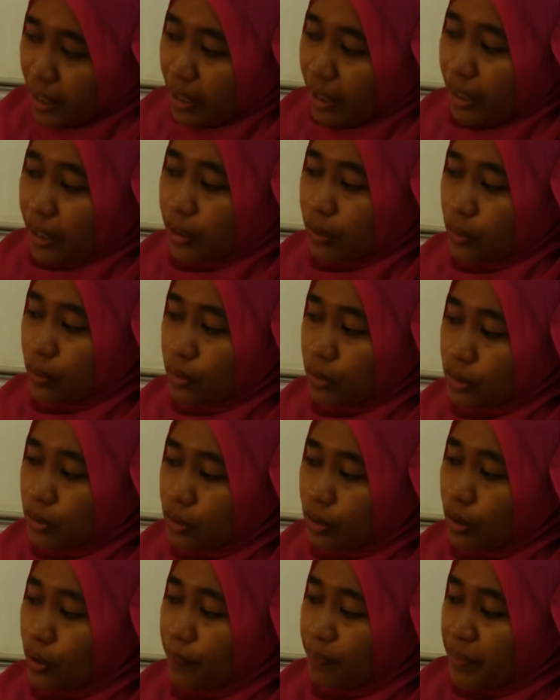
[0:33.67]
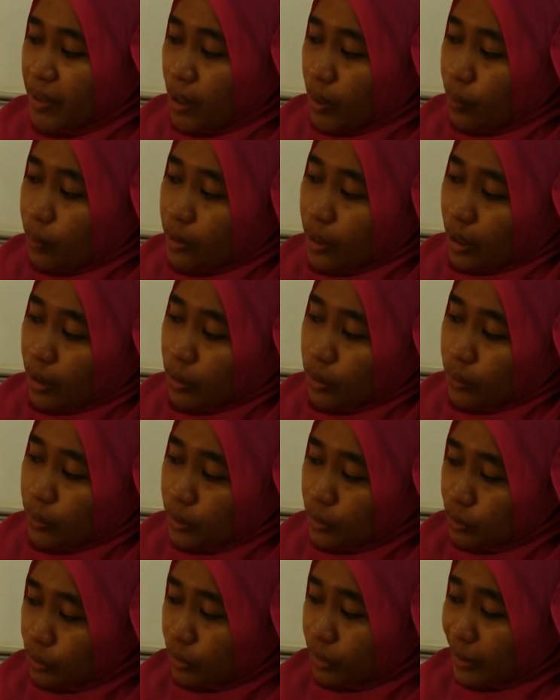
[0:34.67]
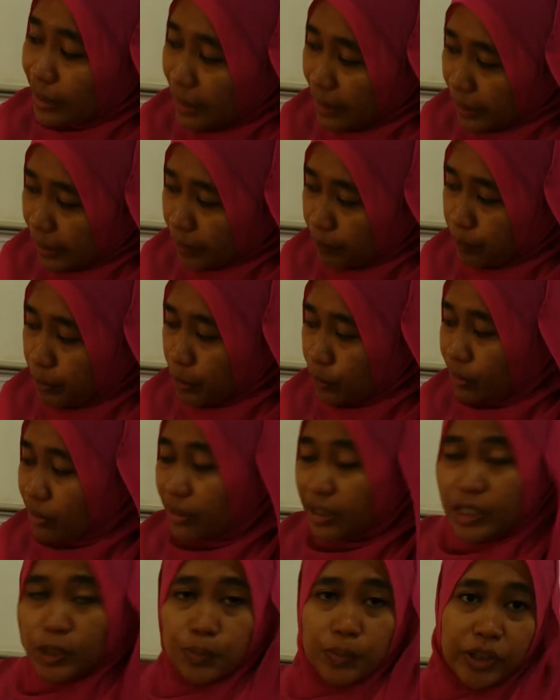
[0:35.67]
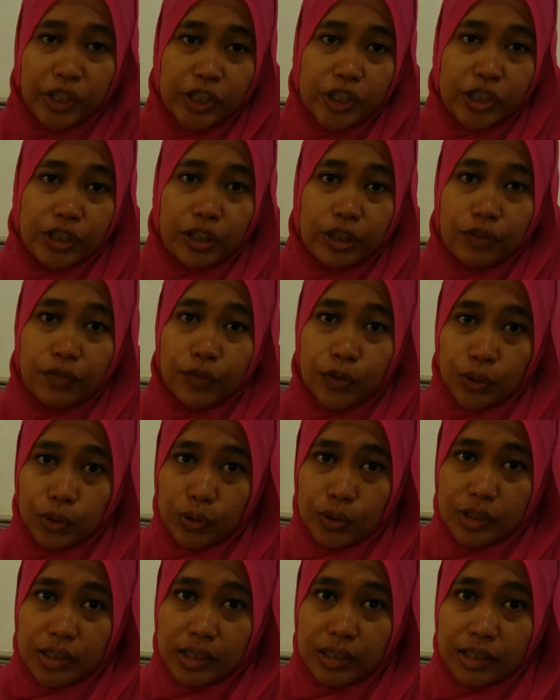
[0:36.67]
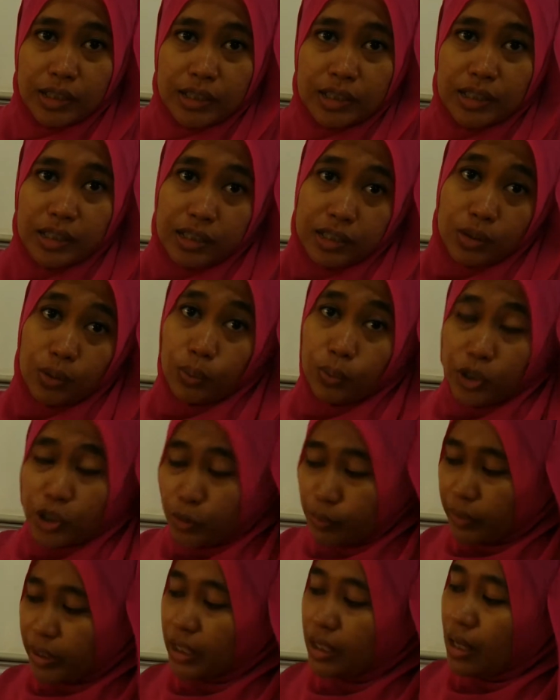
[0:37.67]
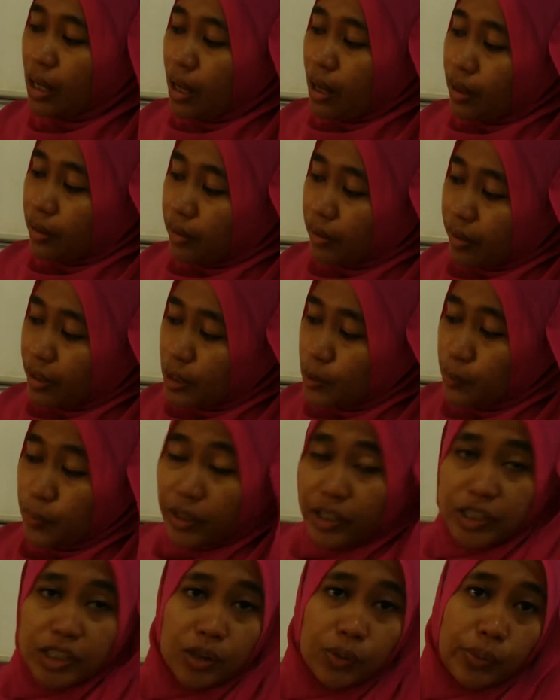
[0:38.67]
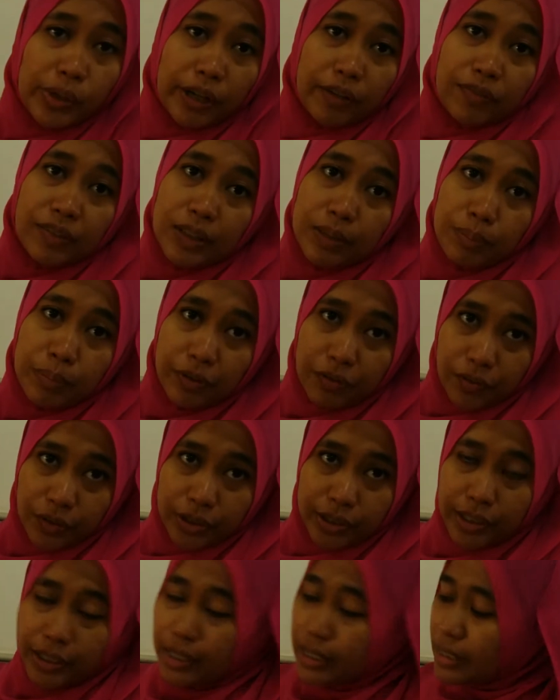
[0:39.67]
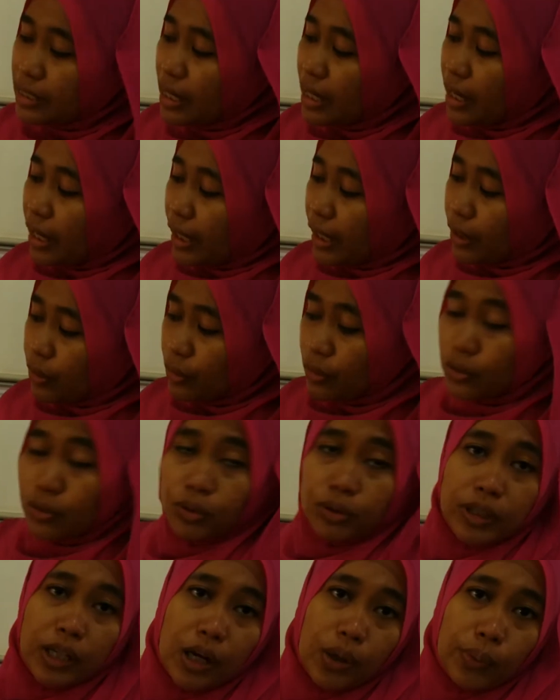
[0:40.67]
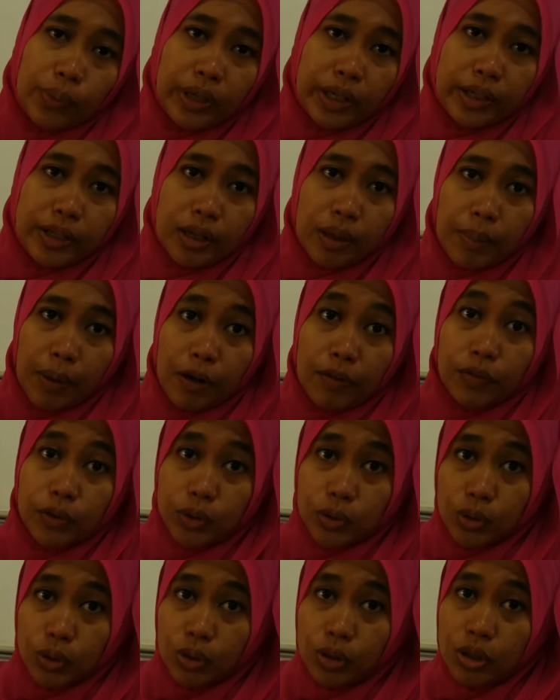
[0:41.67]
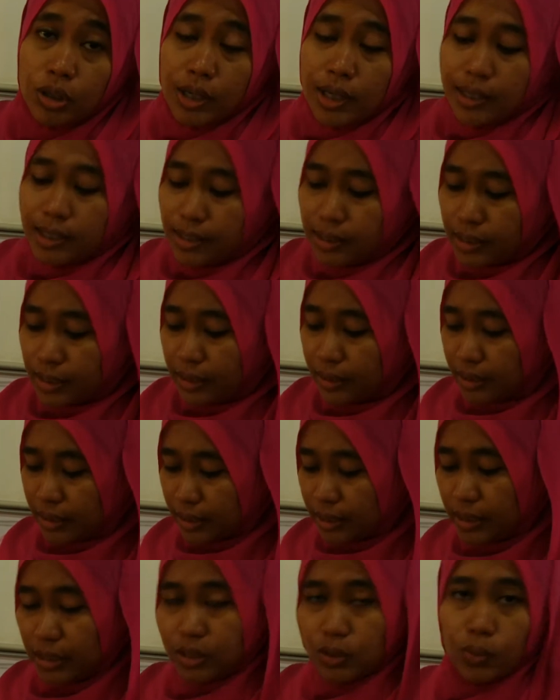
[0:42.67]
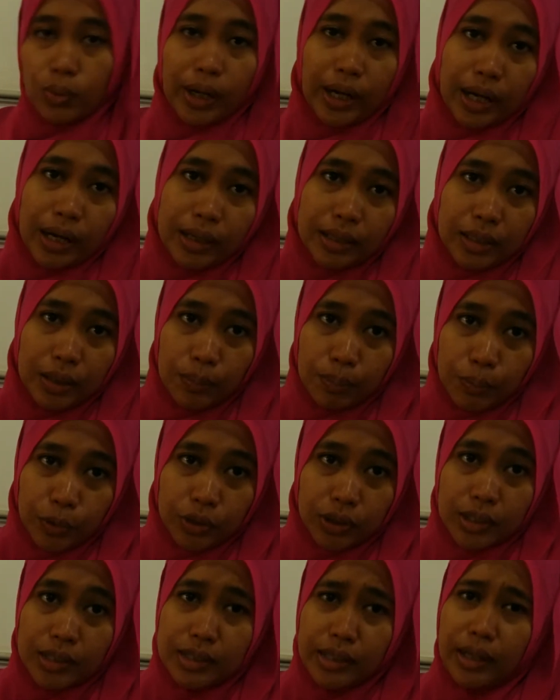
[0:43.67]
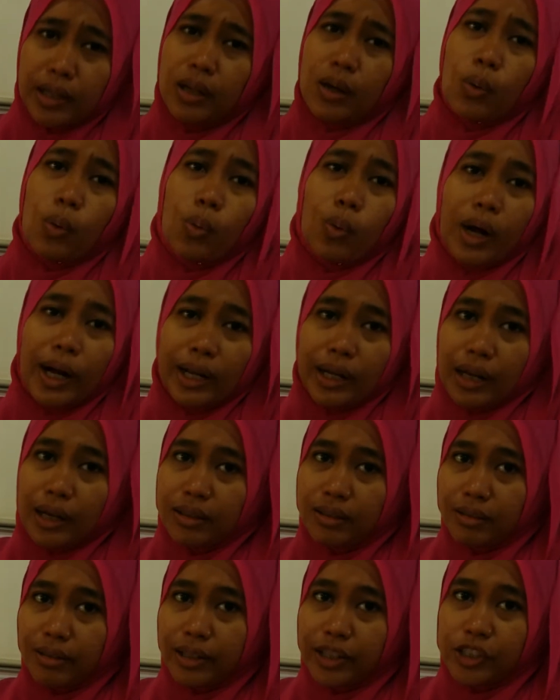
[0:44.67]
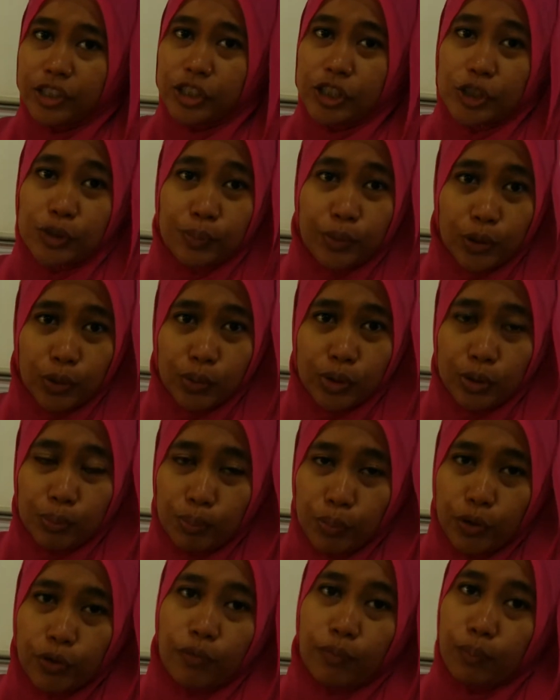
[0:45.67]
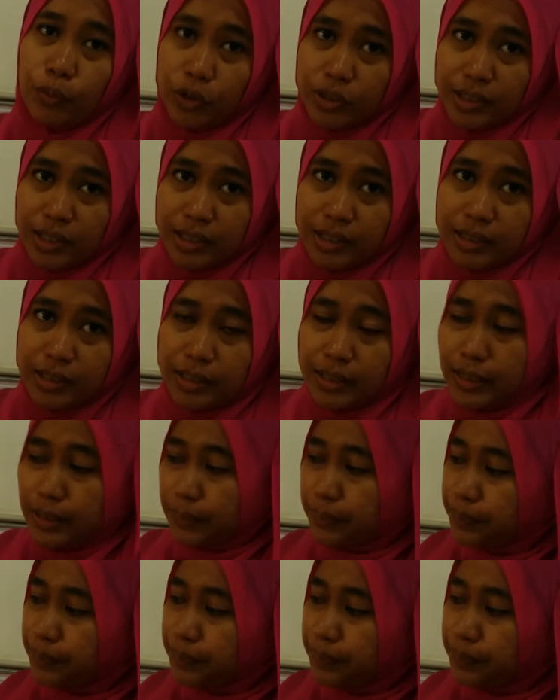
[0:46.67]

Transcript: and also we are going to relate between respiration and photosynthesis, which means the respiration we have learned before this, and also now we learn about photosynthesis. What are the importance and what are the relationship between both processes?